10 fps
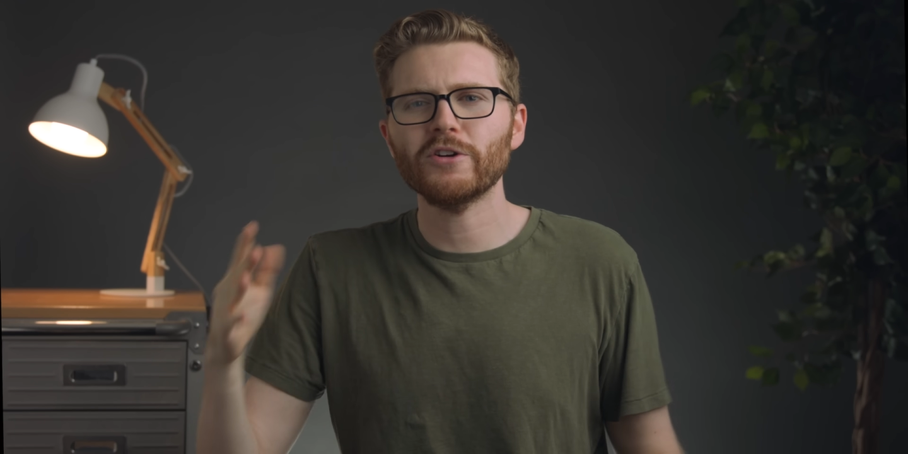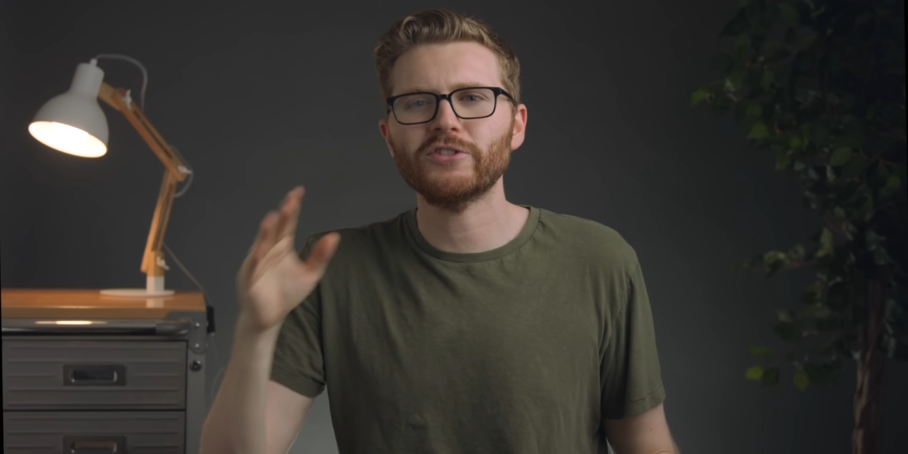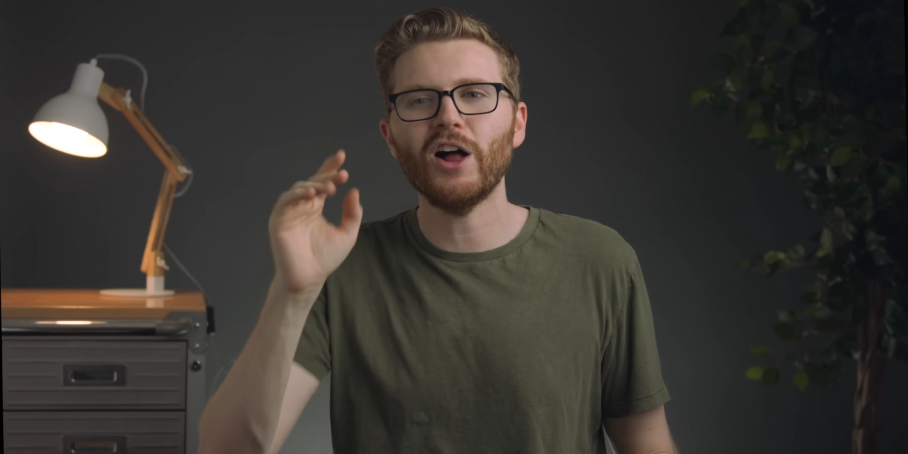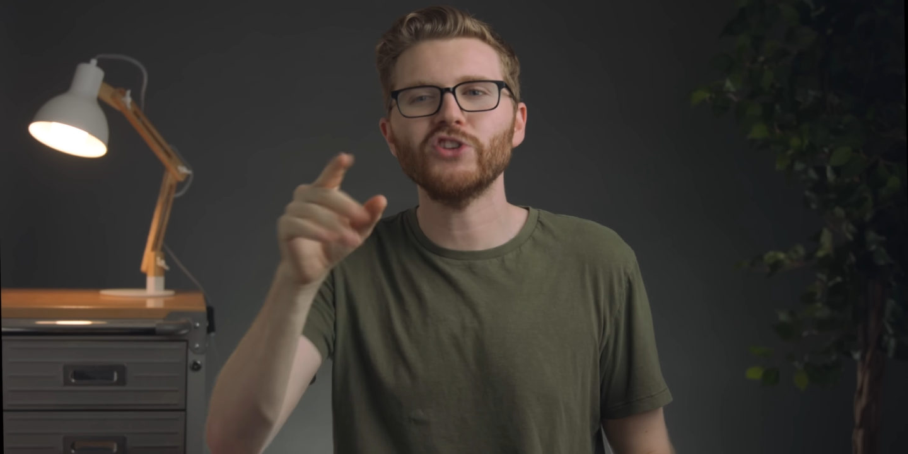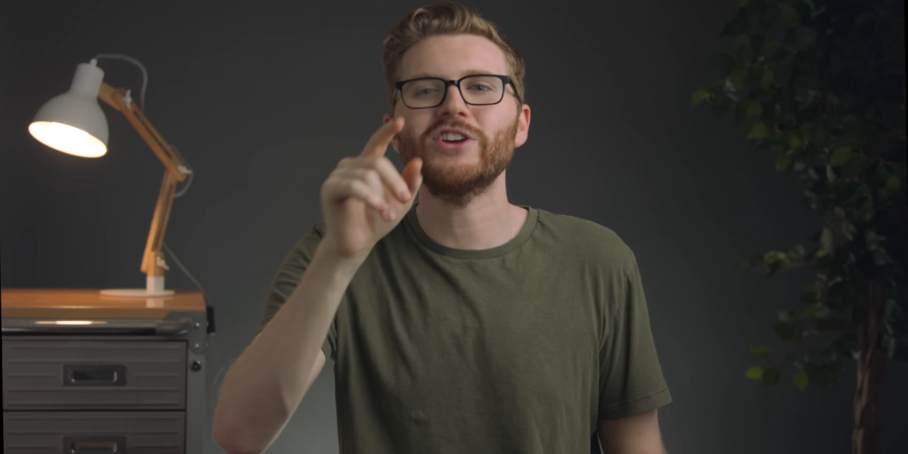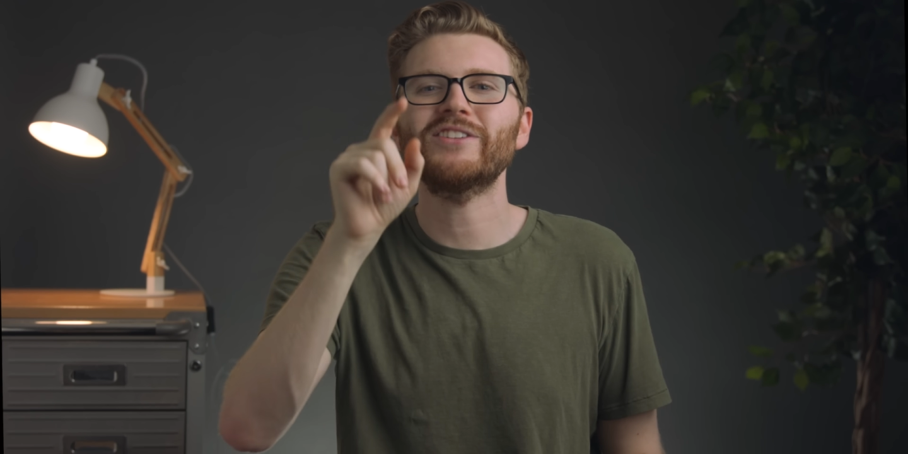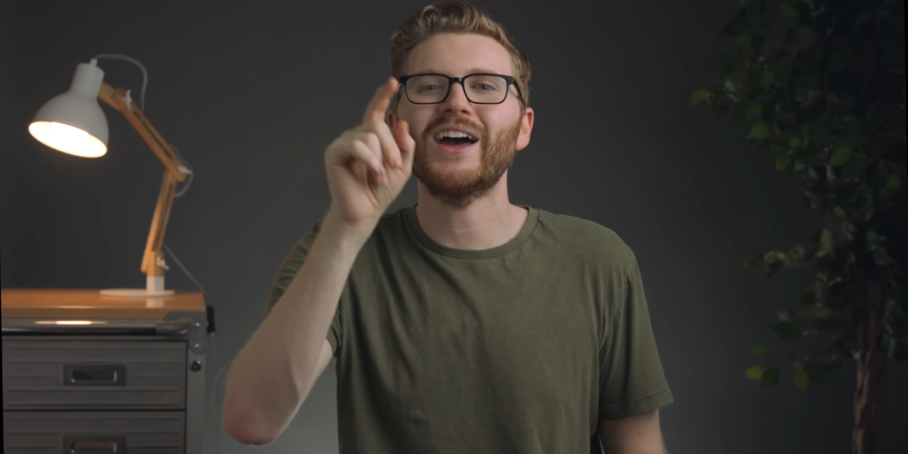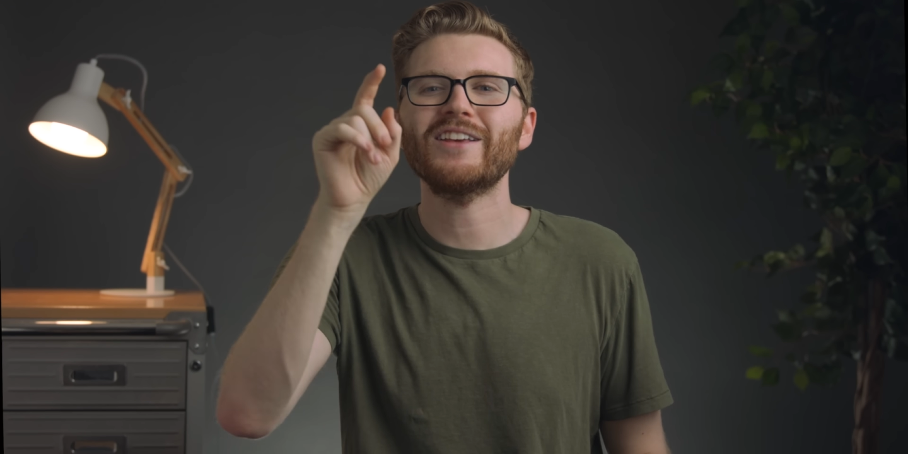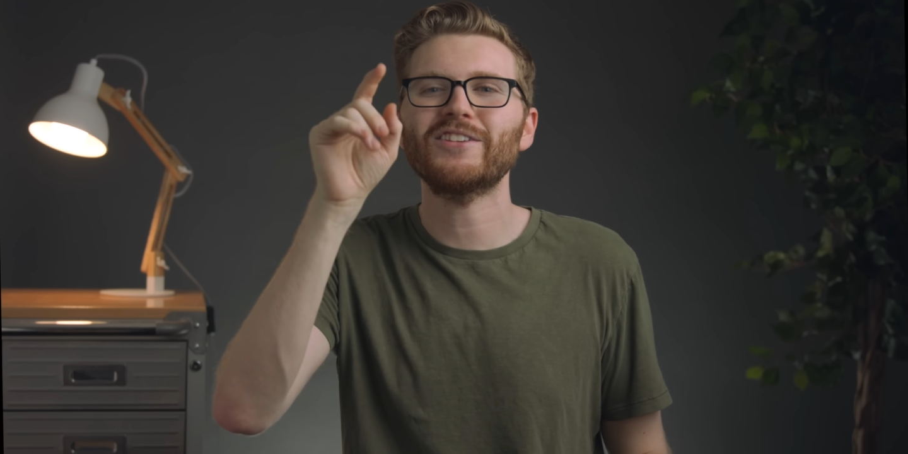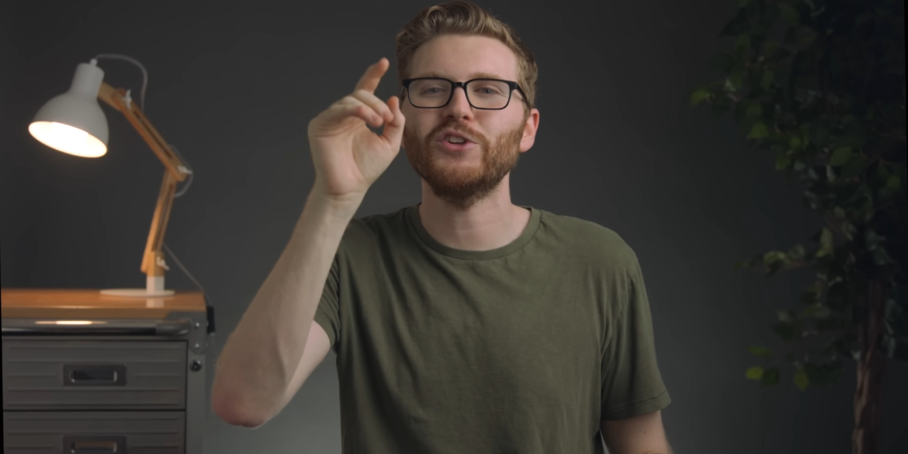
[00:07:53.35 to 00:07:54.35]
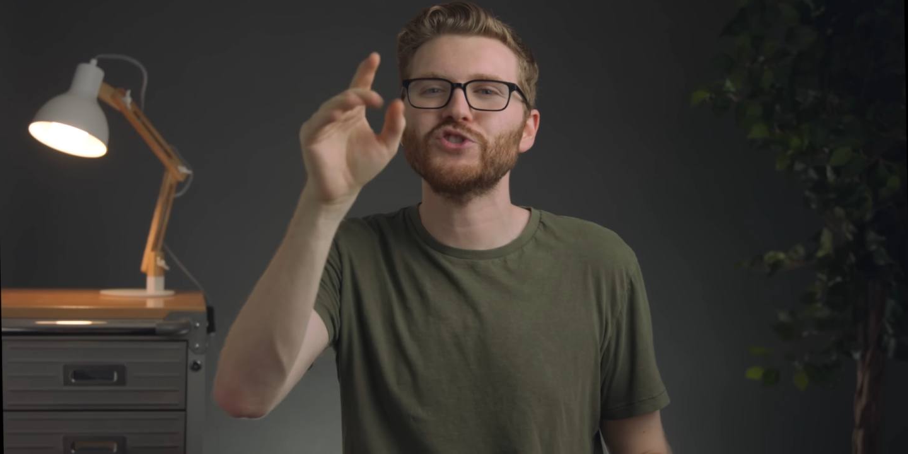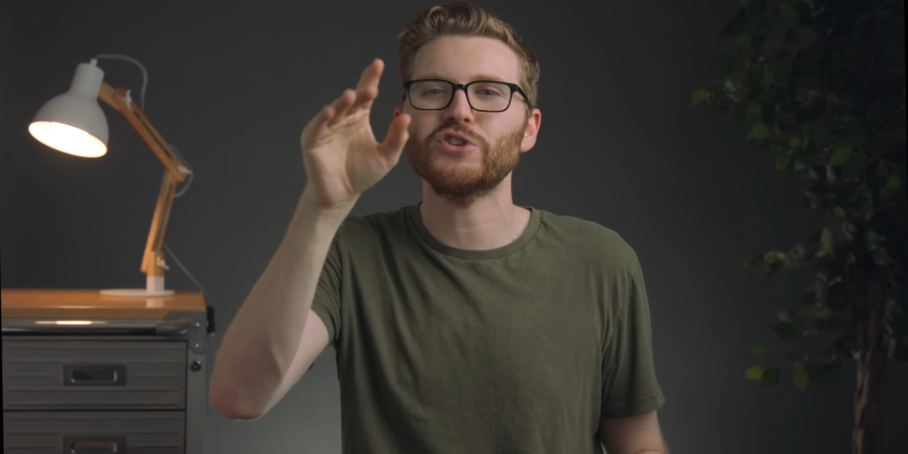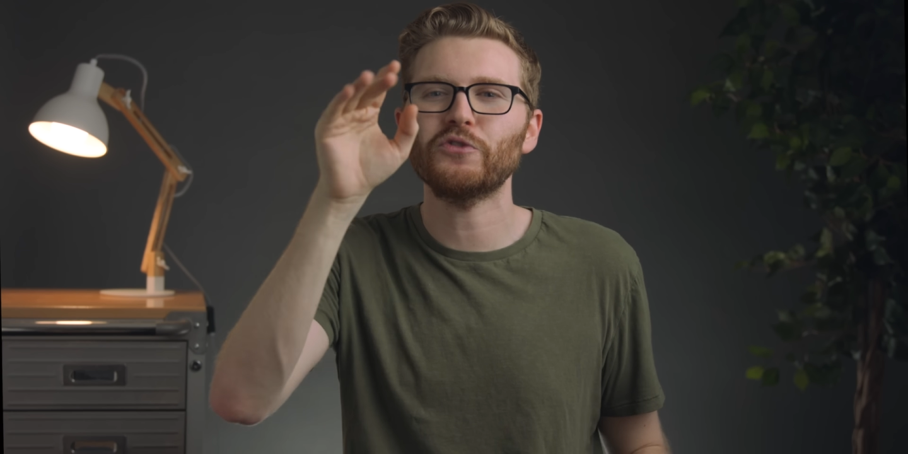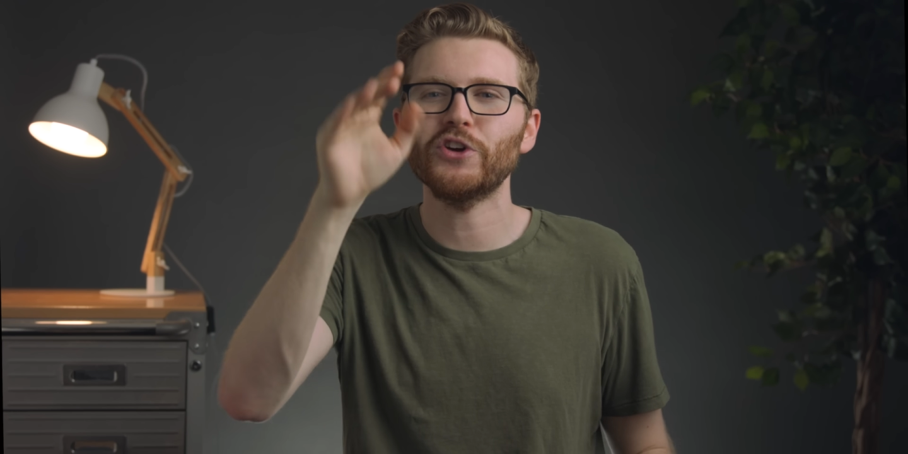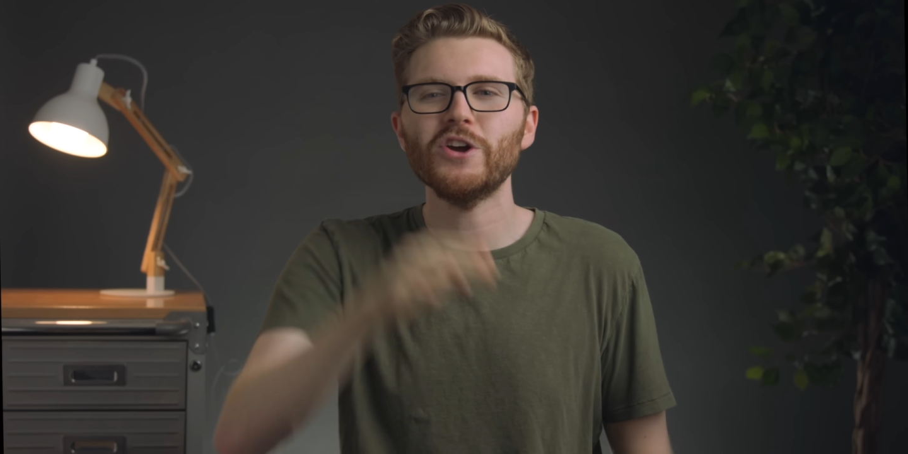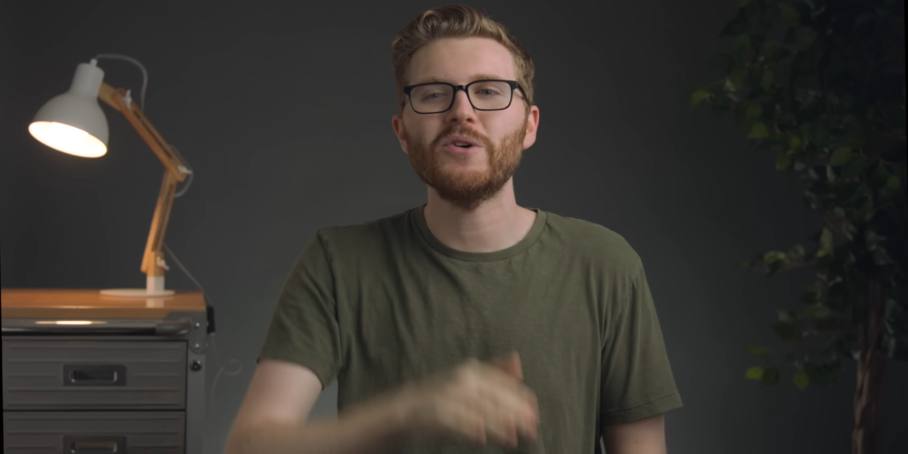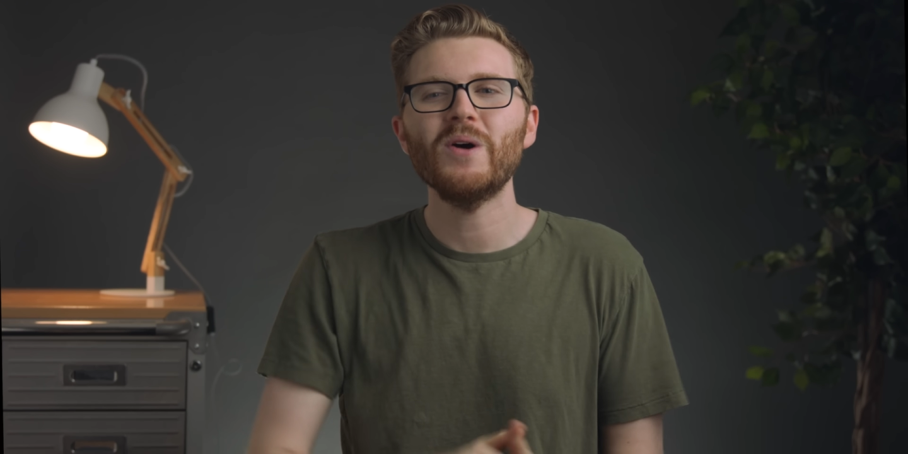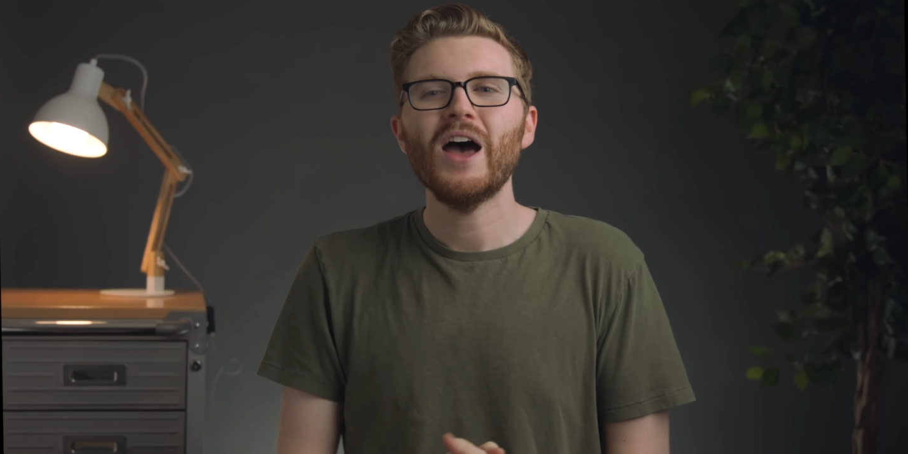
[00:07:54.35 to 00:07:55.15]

Synology has got a solution for you.